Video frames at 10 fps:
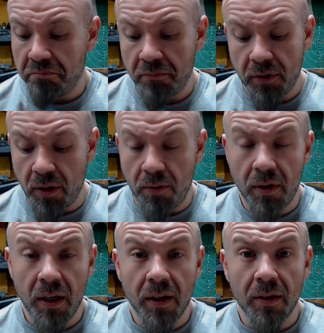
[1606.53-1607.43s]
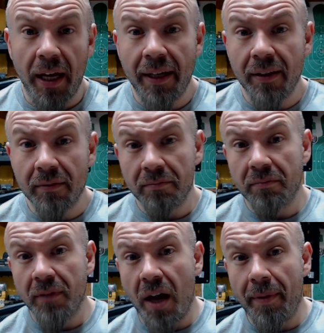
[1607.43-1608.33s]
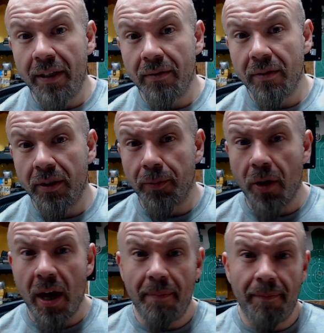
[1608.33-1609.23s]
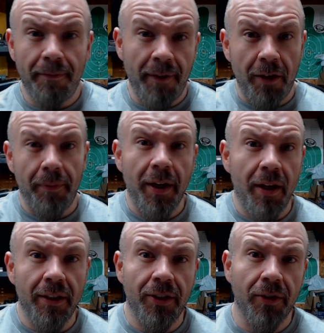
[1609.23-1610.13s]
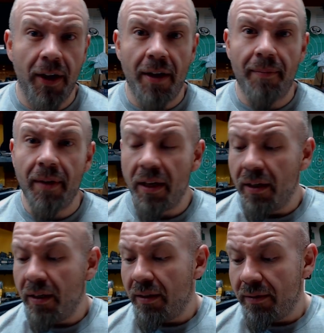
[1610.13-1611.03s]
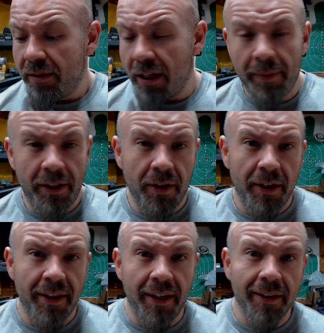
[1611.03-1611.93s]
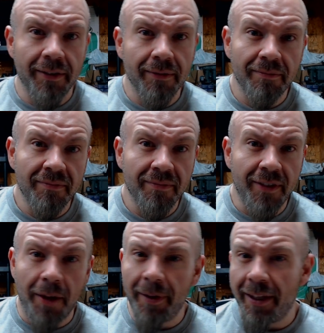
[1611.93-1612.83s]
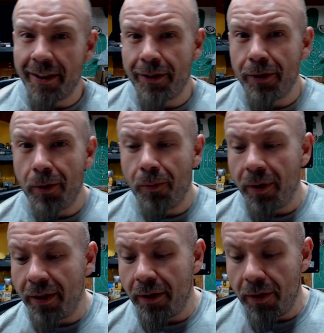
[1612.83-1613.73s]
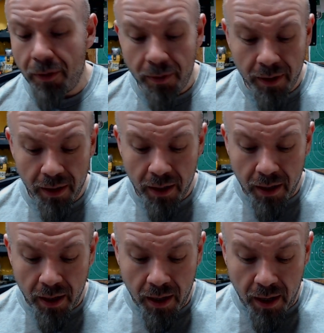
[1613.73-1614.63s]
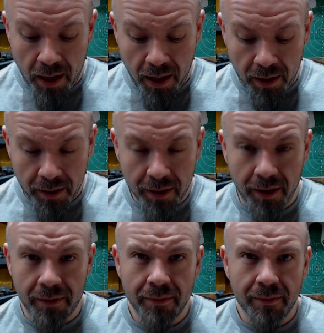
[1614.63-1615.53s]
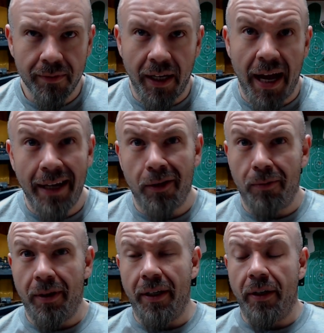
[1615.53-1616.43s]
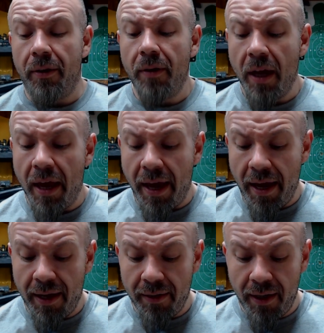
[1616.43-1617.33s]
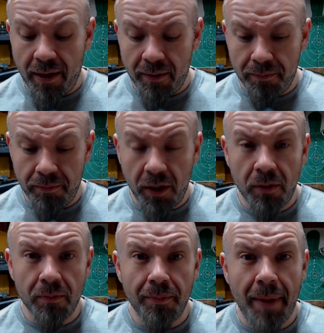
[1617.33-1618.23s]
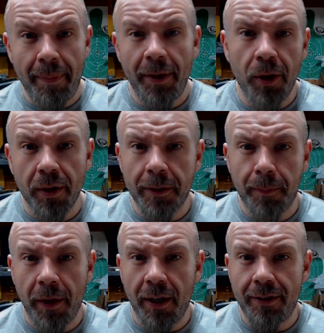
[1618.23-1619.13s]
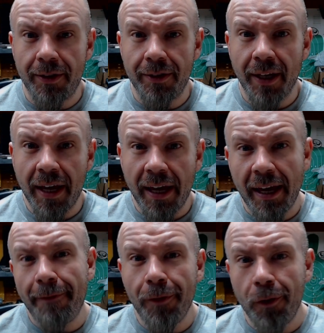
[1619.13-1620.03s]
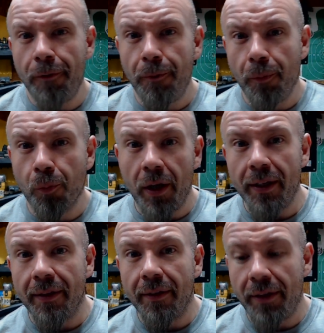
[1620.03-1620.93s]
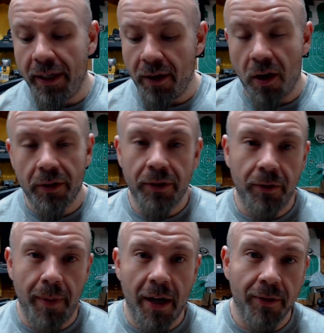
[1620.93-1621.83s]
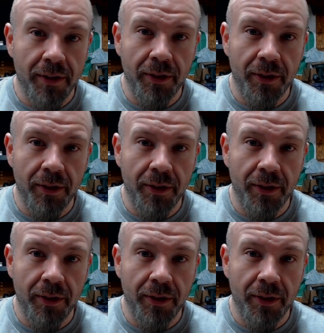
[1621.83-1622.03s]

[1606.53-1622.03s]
So, like, comment, subscribe, follow me on Instagram, tell me dirty things, tell me things you don't want to know, or that I don't want to know, and you know, maybe your experiences if you've run the Arsenal Democracy